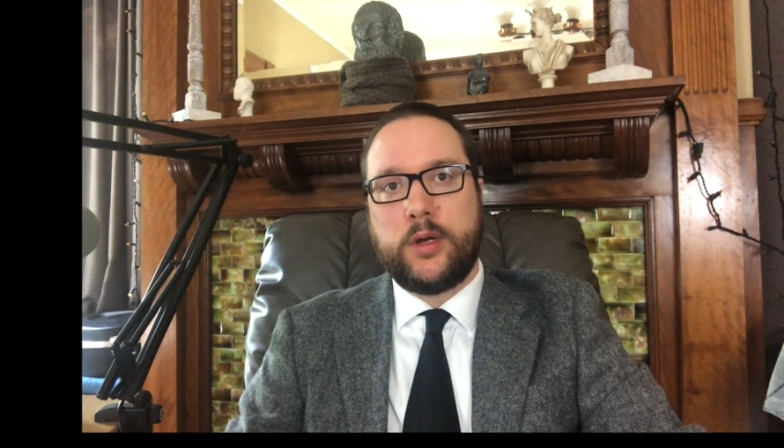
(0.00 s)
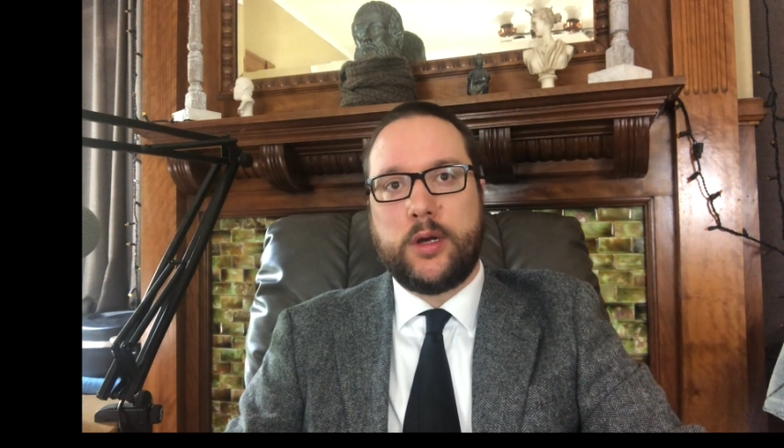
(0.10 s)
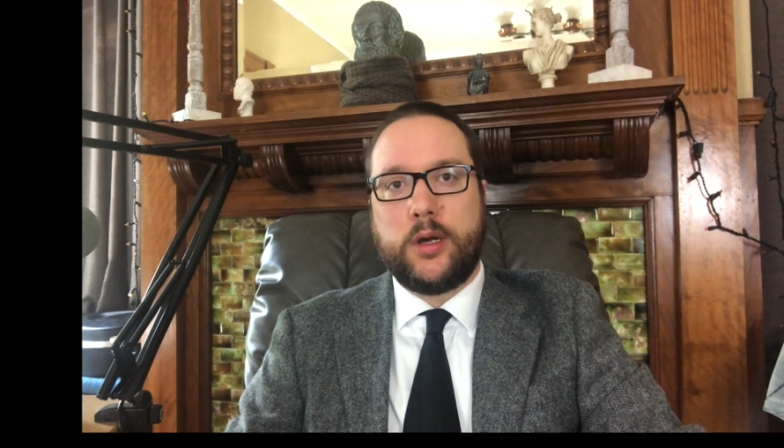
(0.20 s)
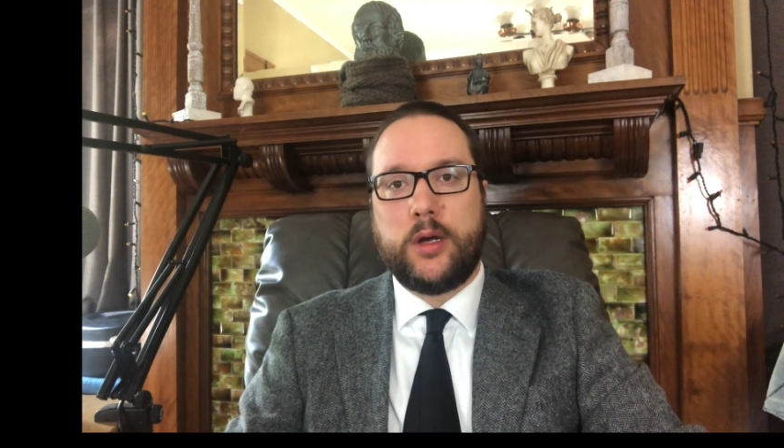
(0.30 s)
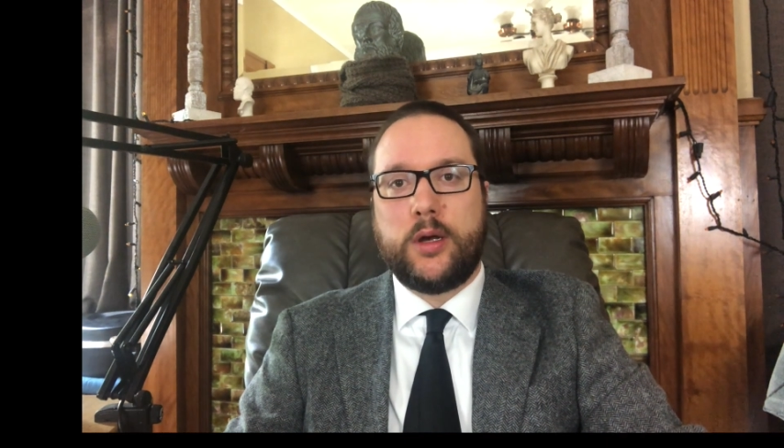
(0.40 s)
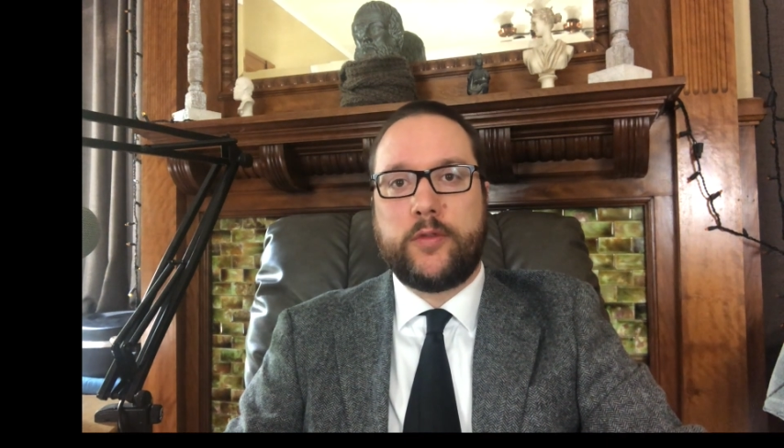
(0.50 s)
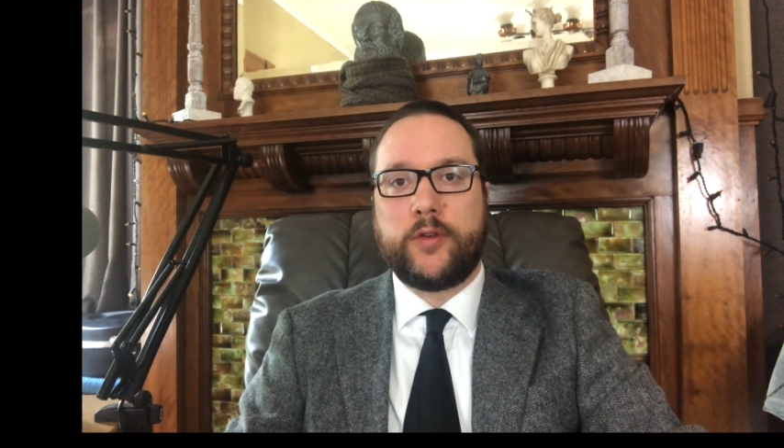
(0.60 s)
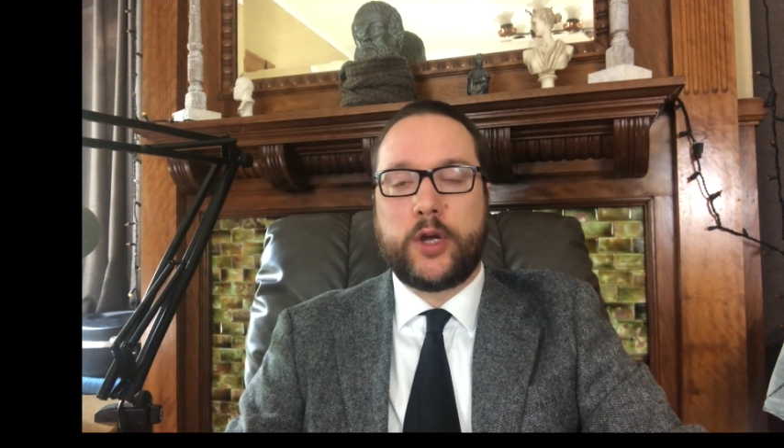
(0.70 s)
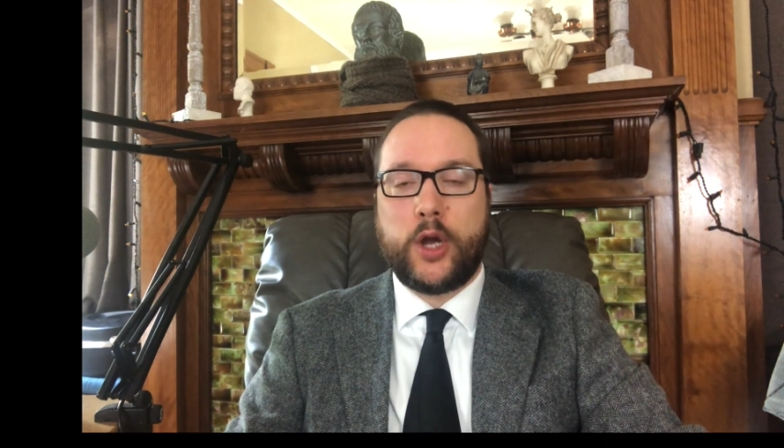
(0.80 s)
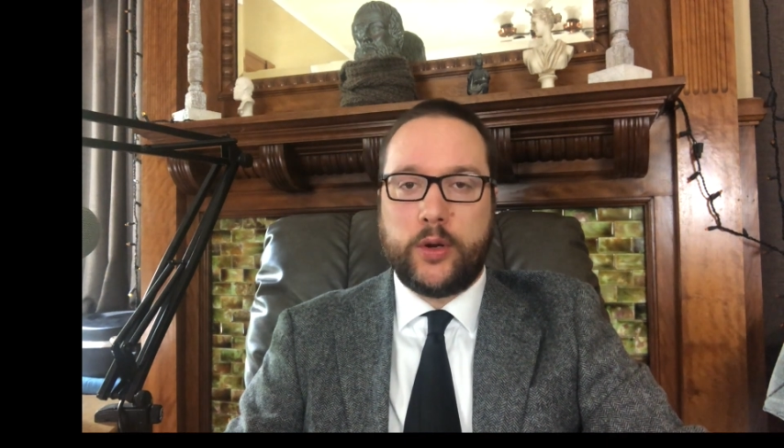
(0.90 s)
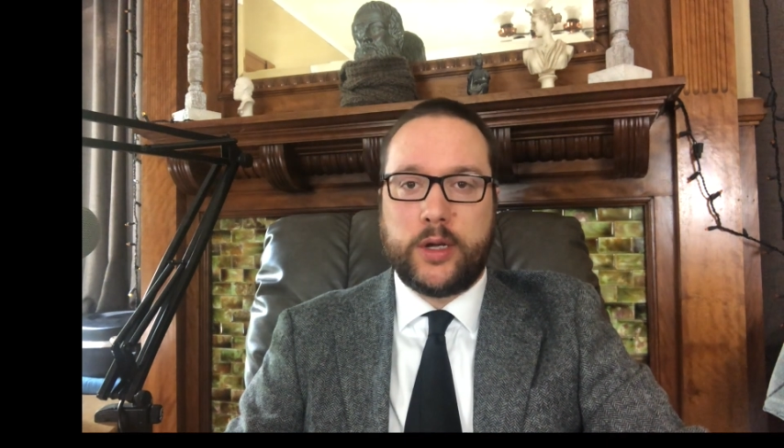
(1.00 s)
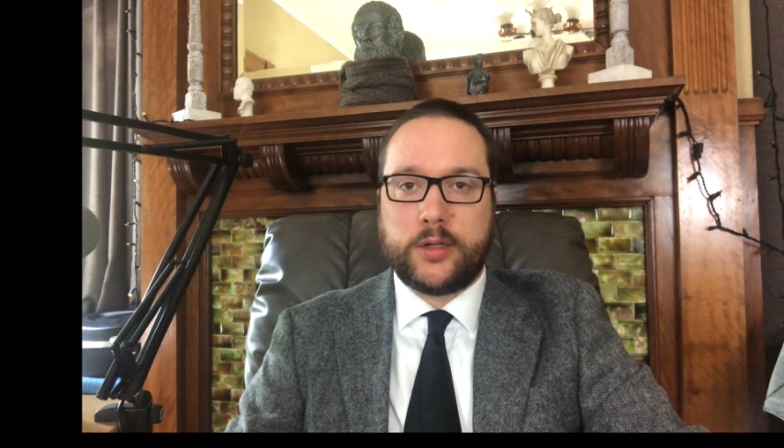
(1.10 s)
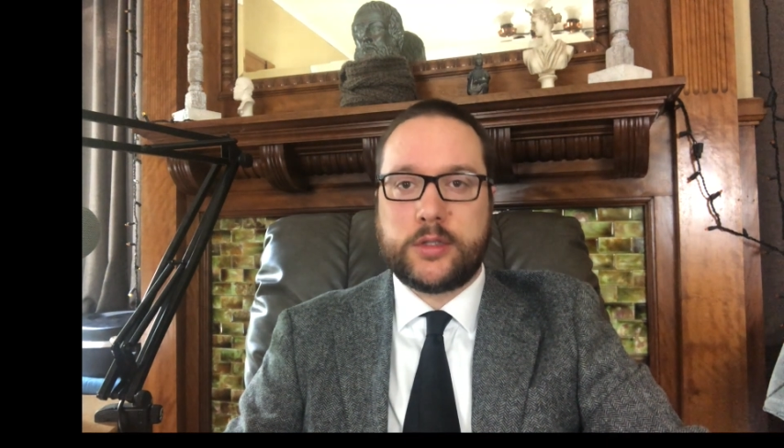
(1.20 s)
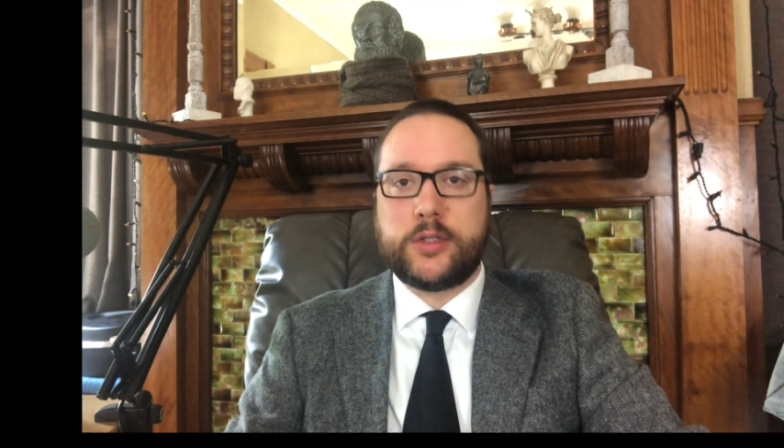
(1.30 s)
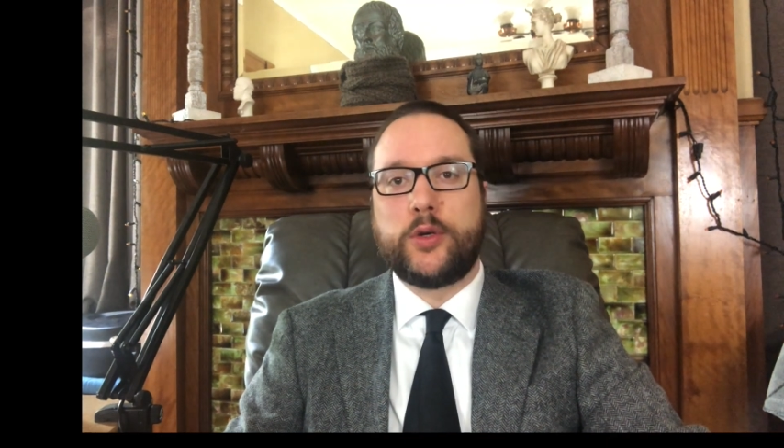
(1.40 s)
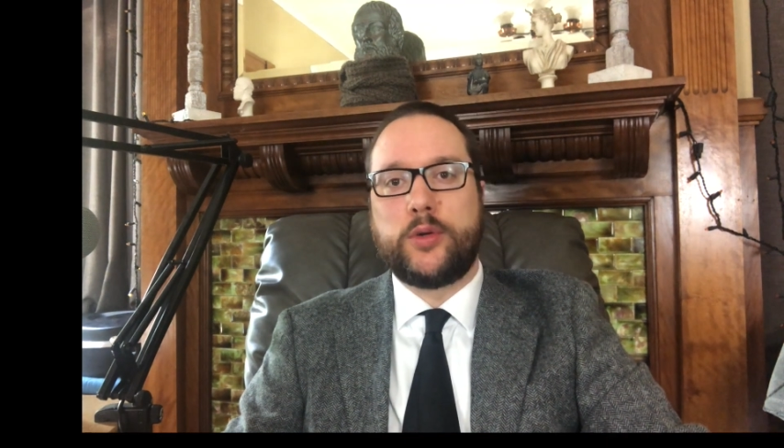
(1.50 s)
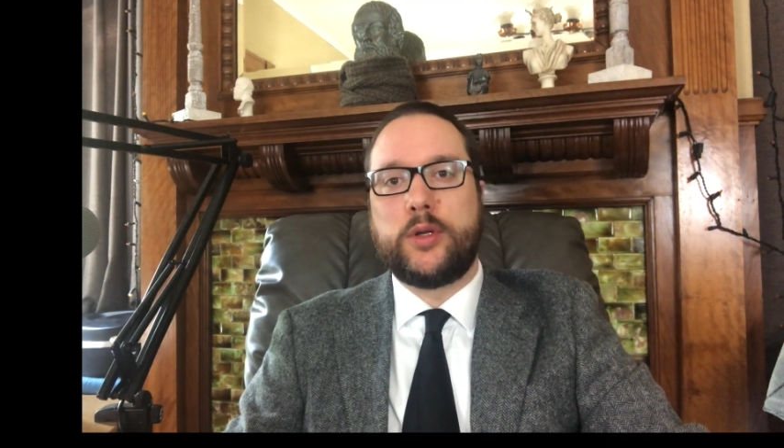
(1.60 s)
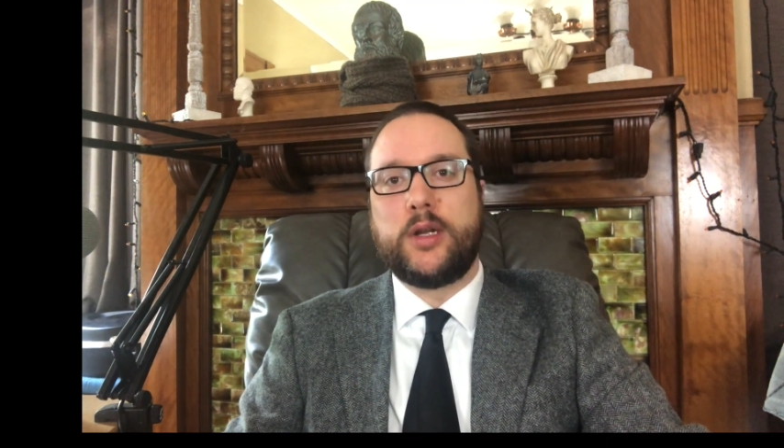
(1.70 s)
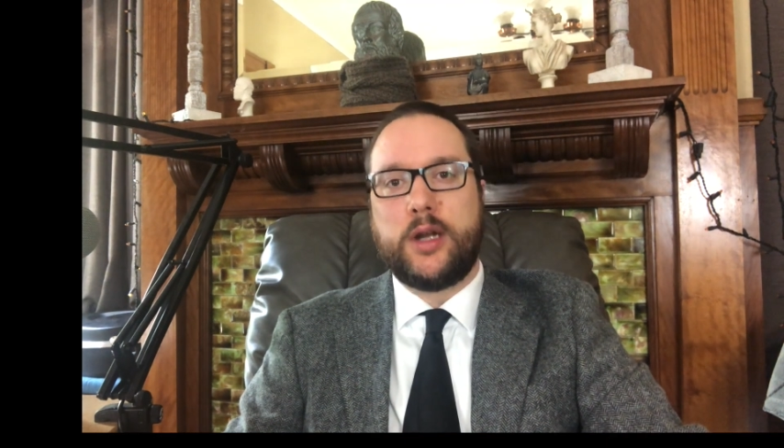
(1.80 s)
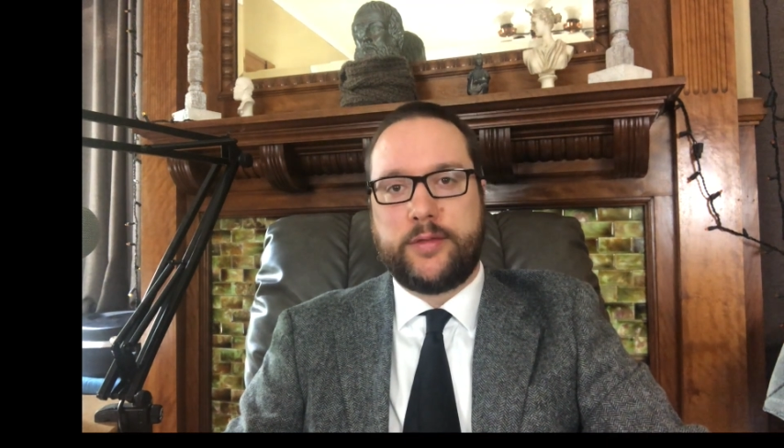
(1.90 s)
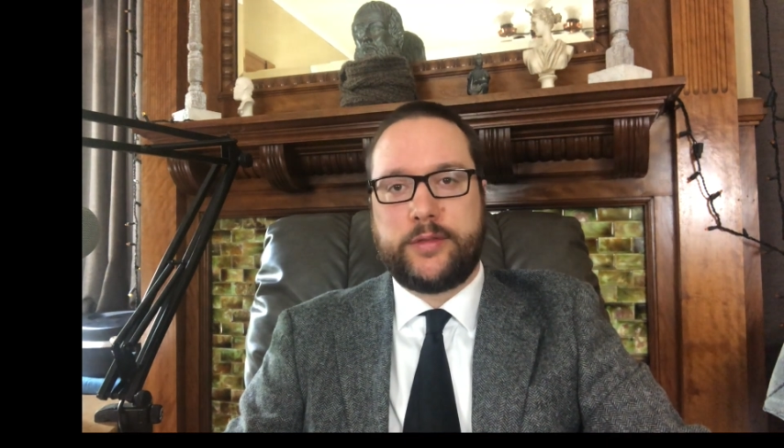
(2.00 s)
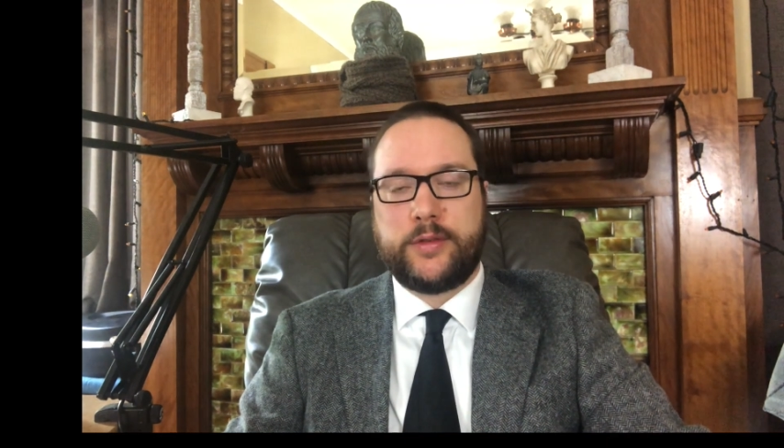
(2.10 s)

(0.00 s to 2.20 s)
for coding soon enough.